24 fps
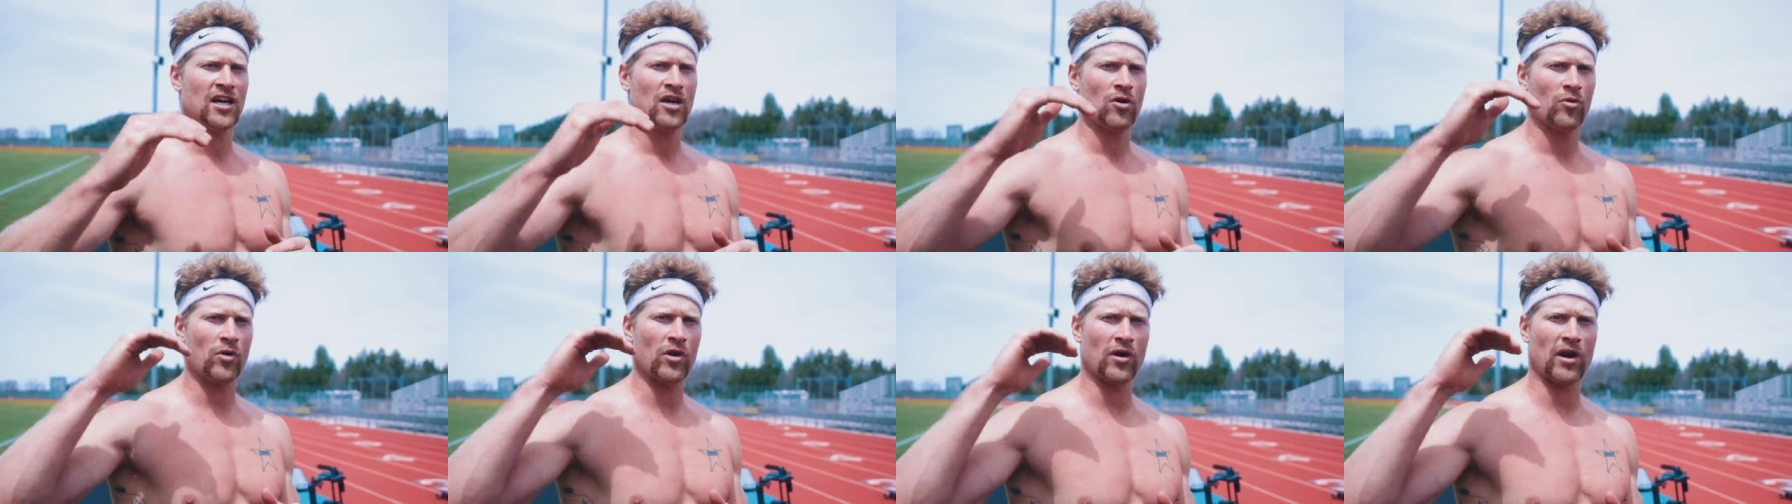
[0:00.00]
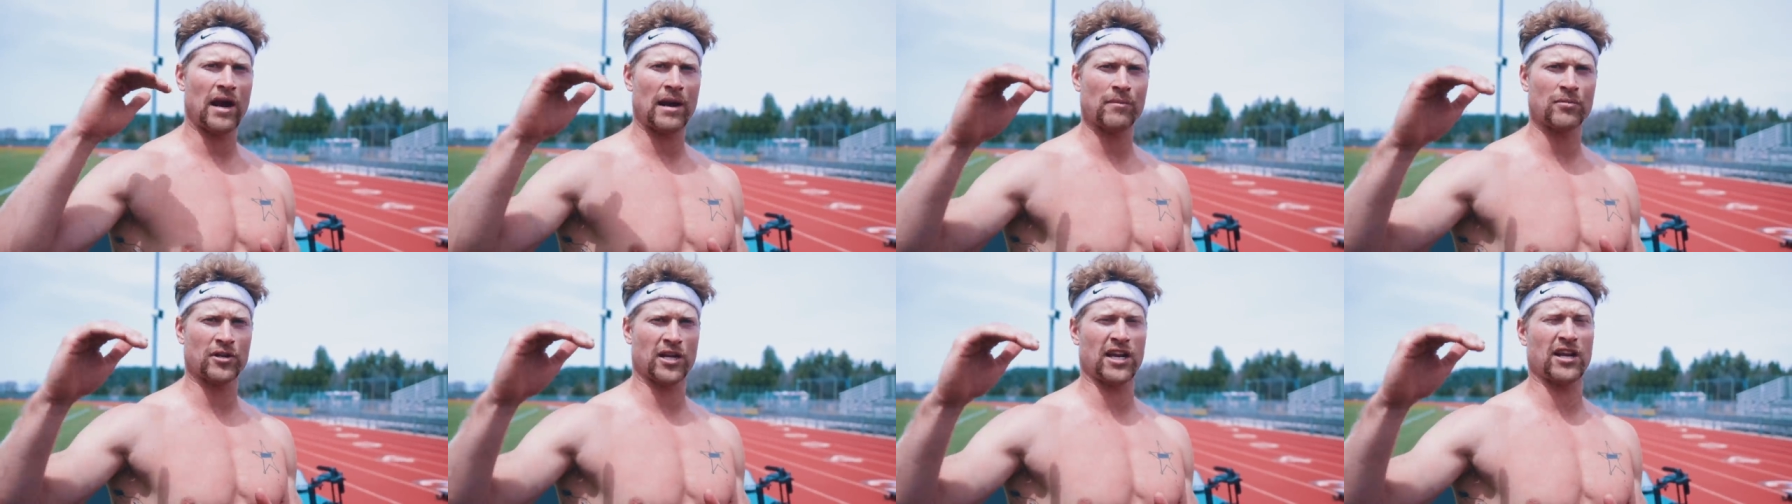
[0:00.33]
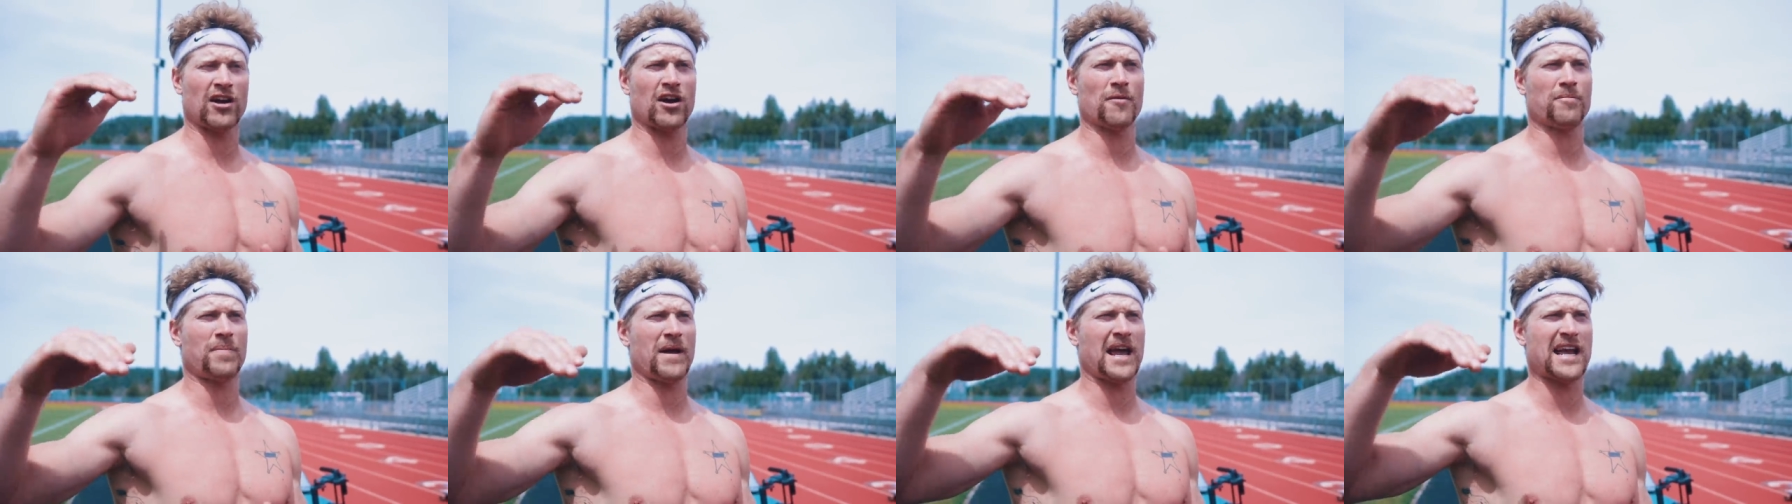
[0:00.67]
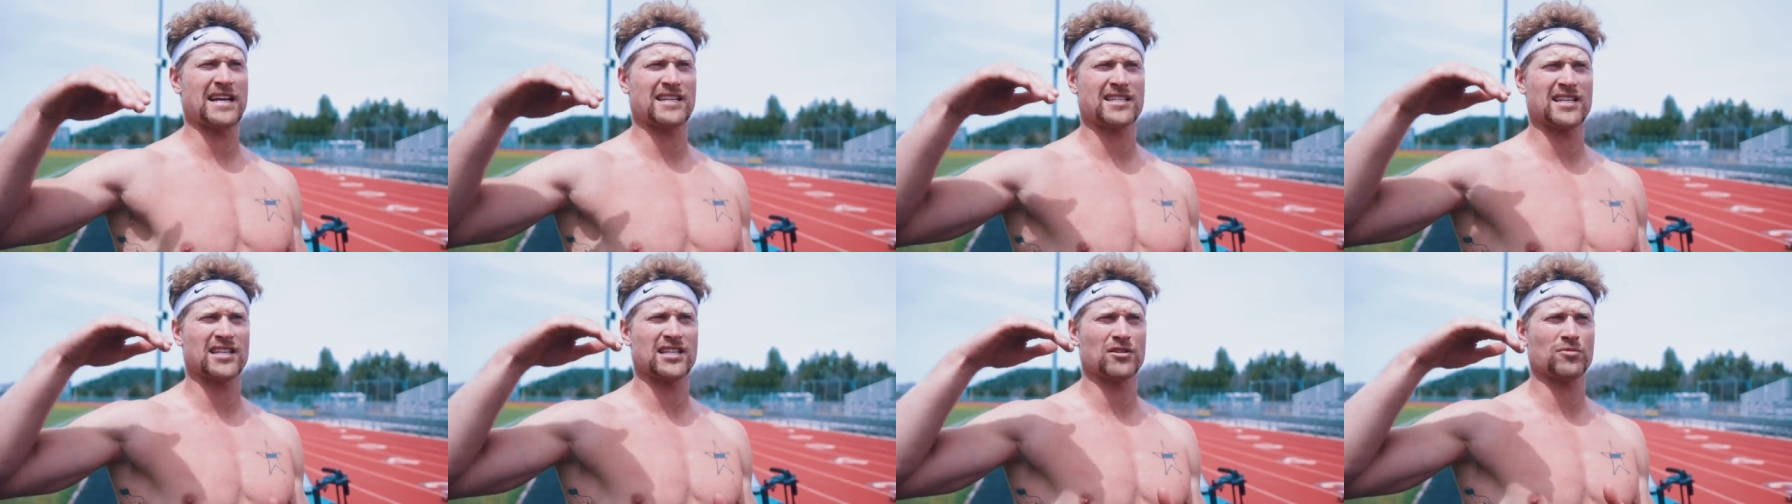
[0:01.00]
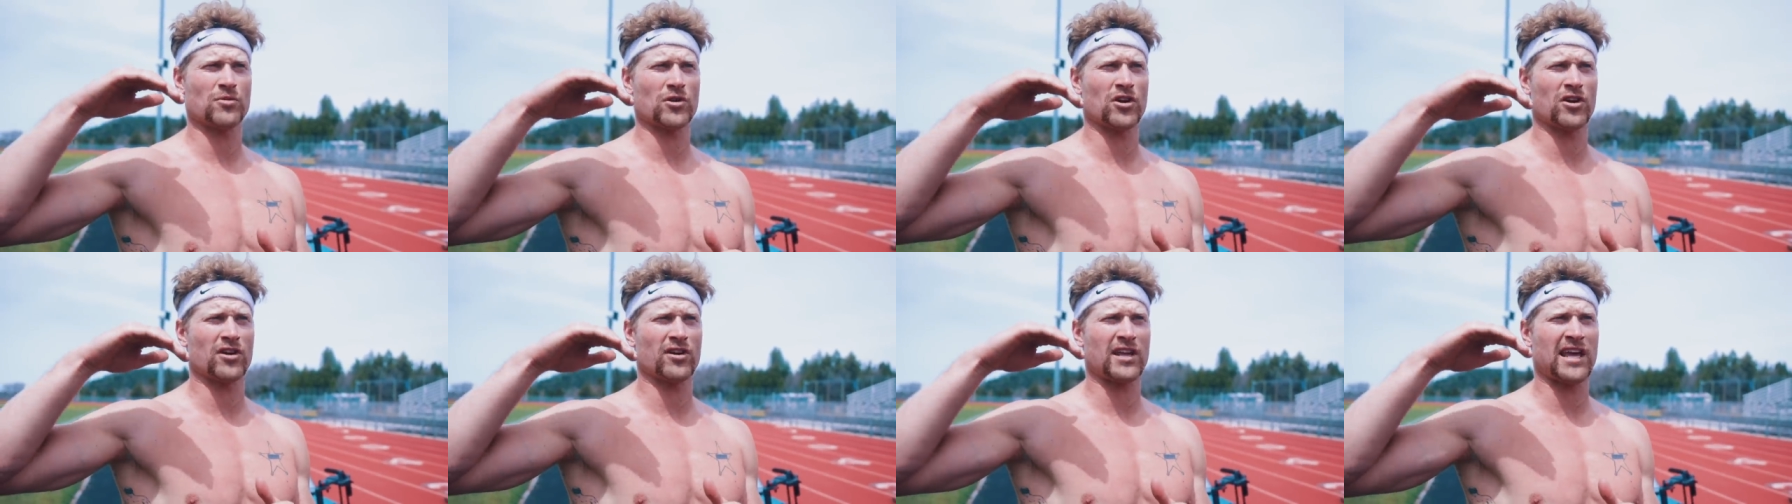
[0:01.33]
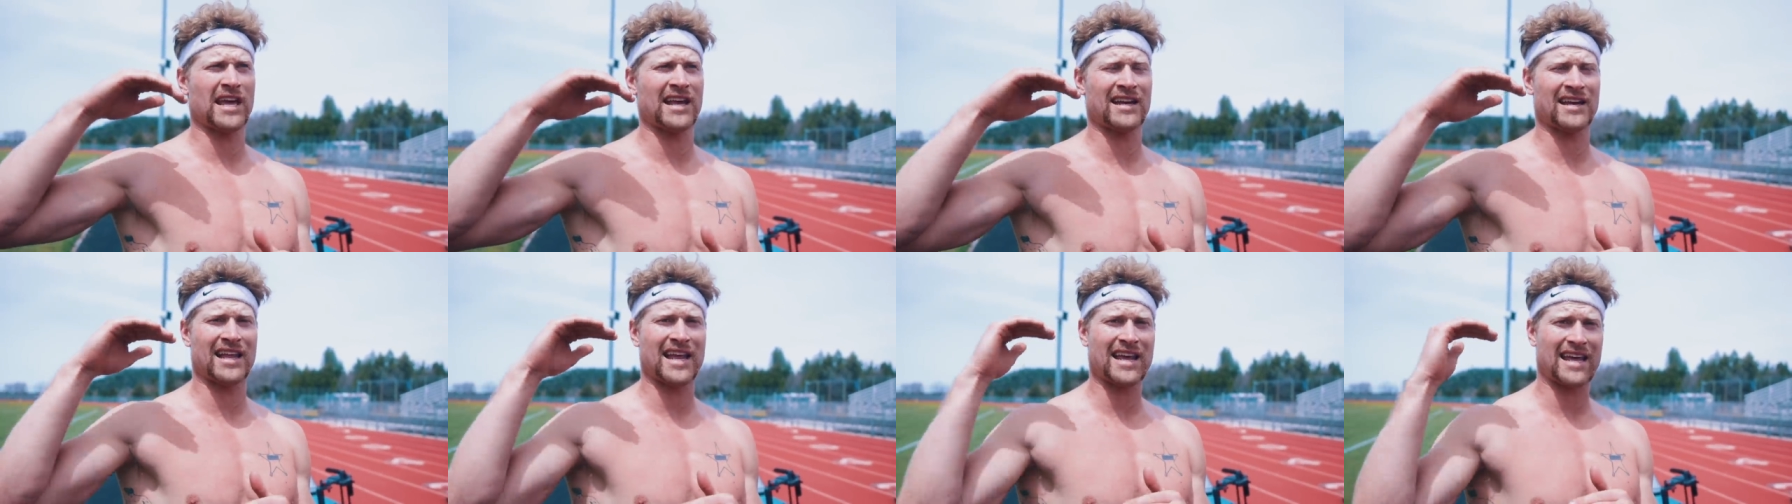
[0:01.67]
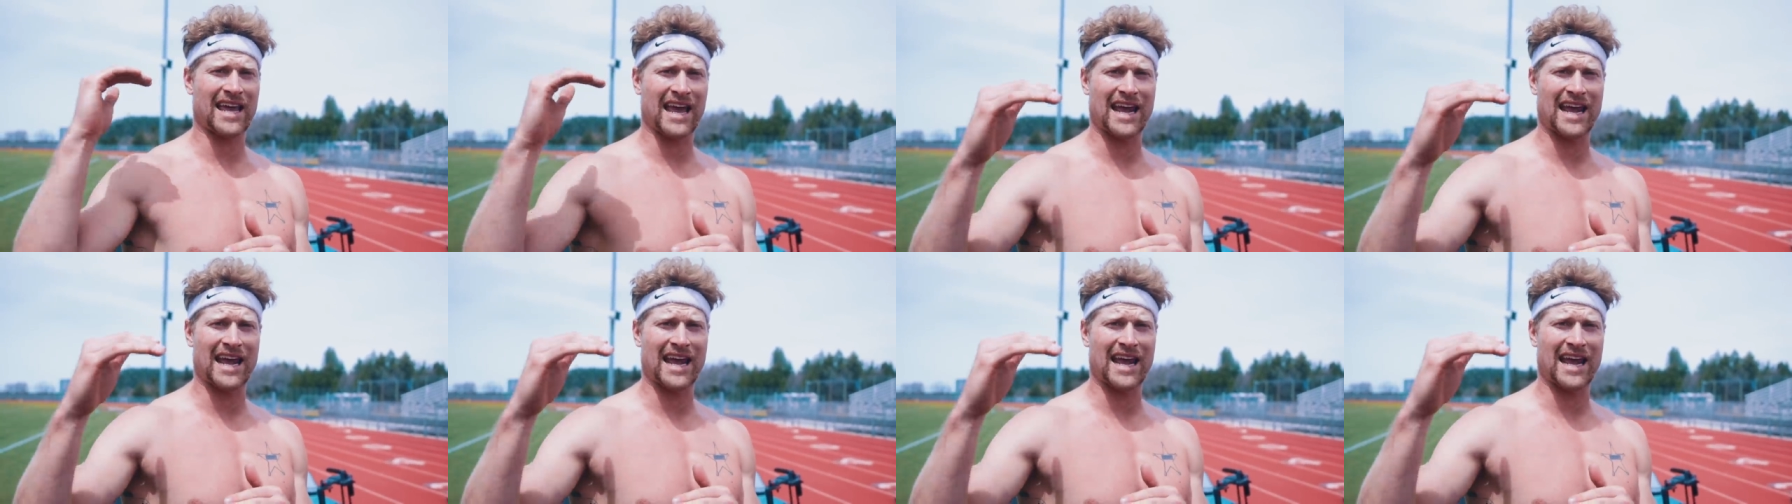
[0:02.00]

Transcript: We were able to hit our paces. We were hitting like